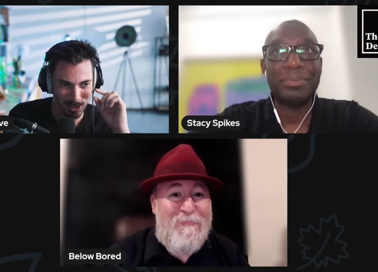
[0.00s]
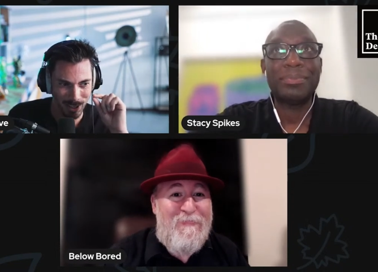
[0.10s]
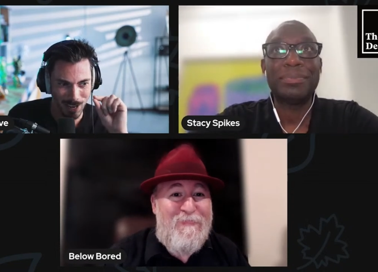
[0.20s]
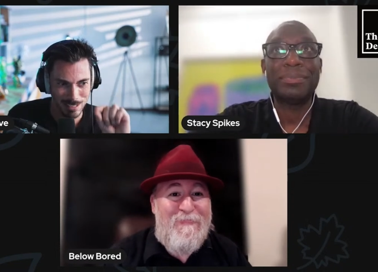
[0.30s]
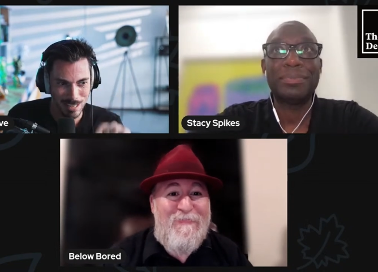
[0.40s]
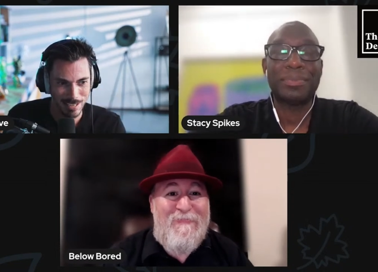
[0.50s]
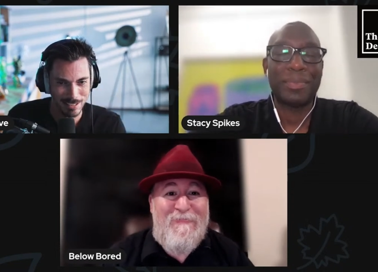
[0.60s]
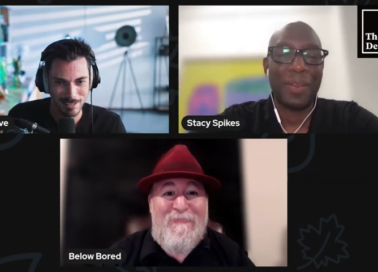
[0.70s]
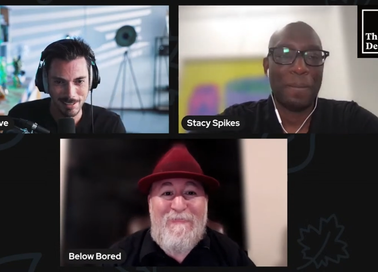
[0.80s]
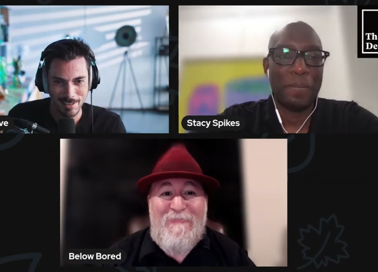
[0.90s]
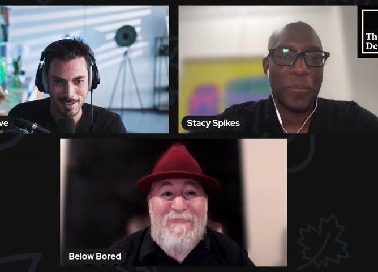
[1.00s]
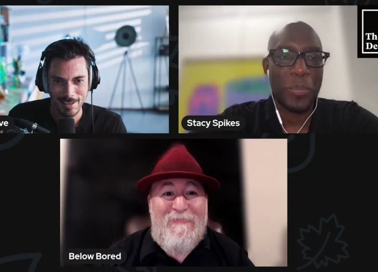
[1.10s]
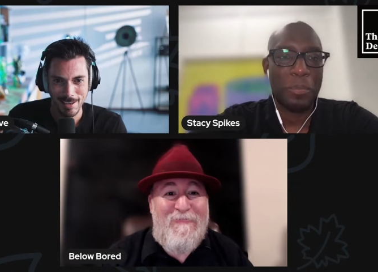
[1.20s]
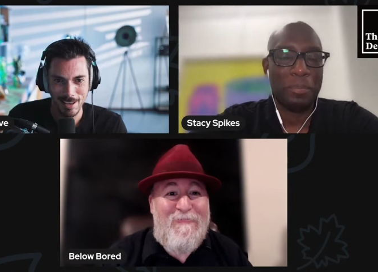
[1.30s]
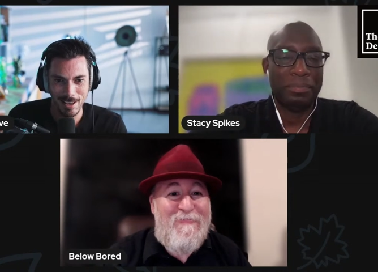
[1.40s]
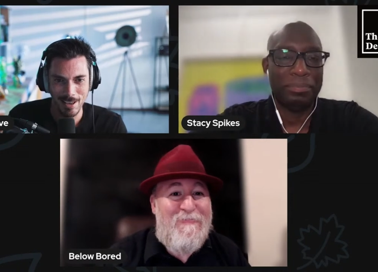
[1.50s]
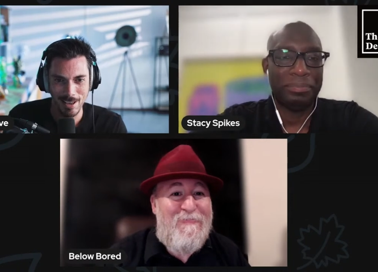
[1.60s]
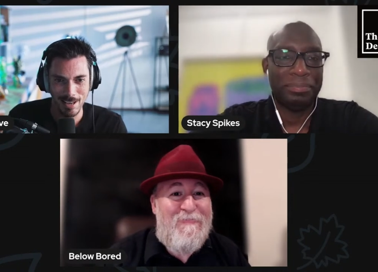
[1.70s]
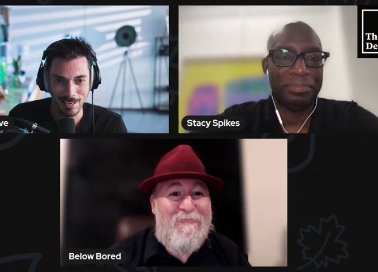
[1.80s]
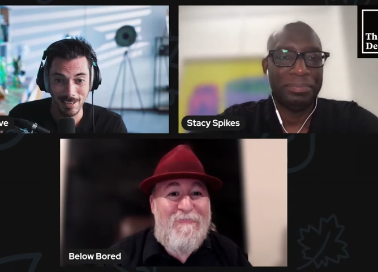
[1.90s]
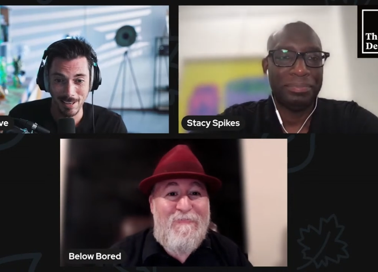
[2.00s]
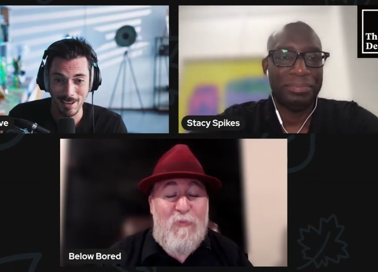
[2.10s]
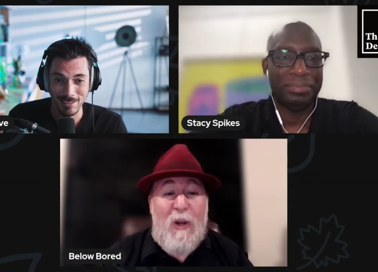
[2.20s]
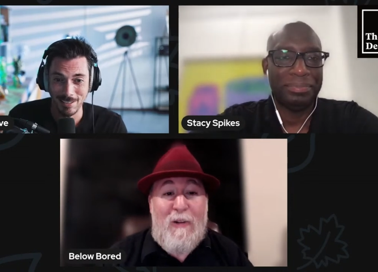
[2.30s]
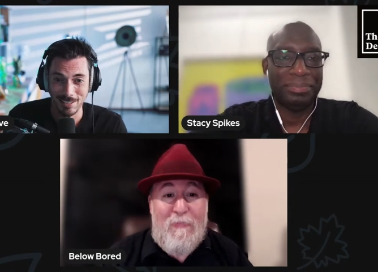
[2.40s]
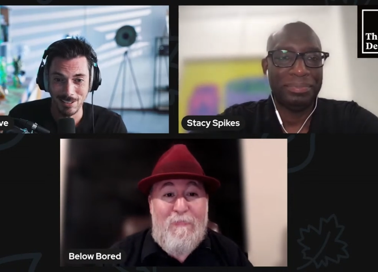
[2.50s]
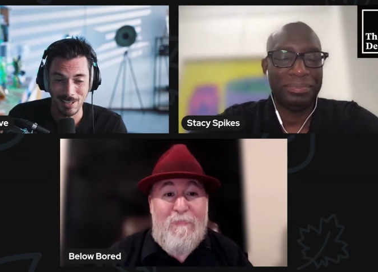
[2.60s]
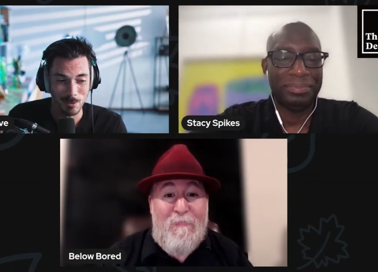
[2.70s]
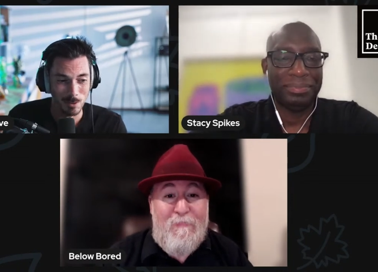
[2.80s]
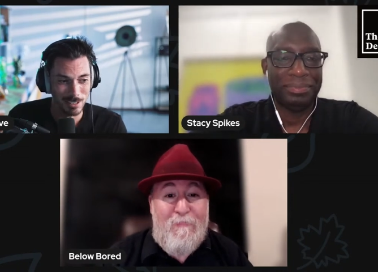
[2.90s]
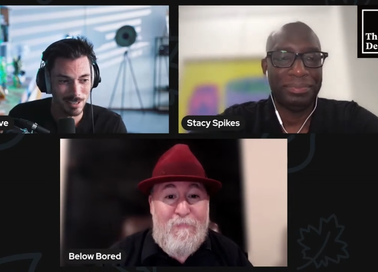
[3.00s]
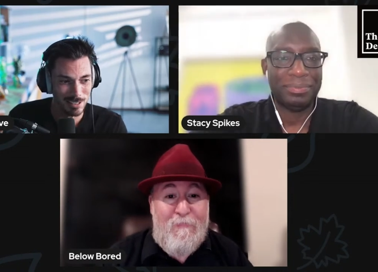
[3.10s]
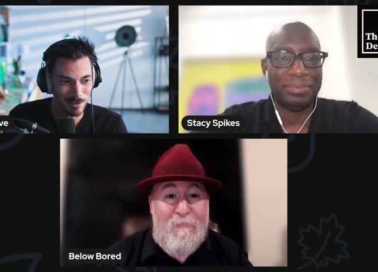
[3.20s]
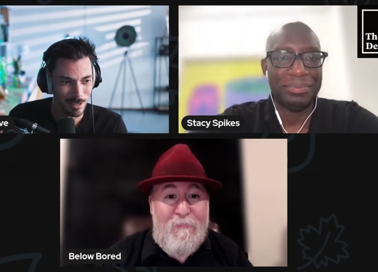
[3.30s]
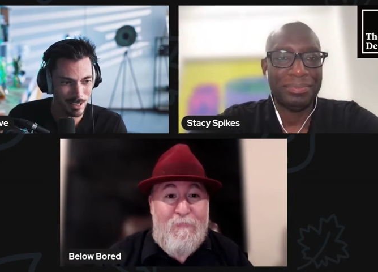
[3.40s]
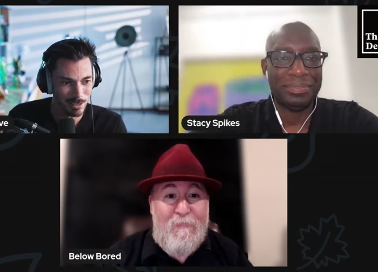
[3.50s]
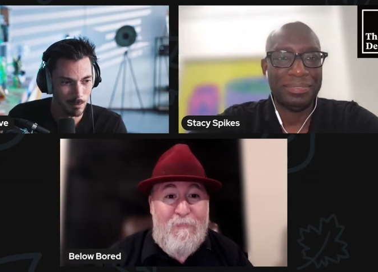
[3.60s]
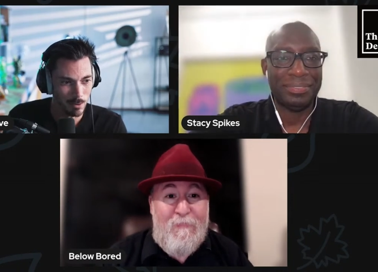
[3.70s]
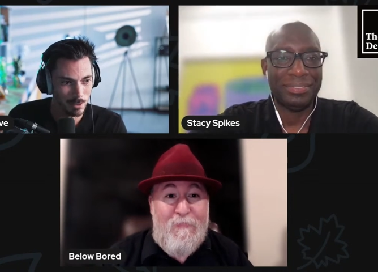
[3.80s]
Speaker 1: that has legs. I, right. I think it genuinely does have legs.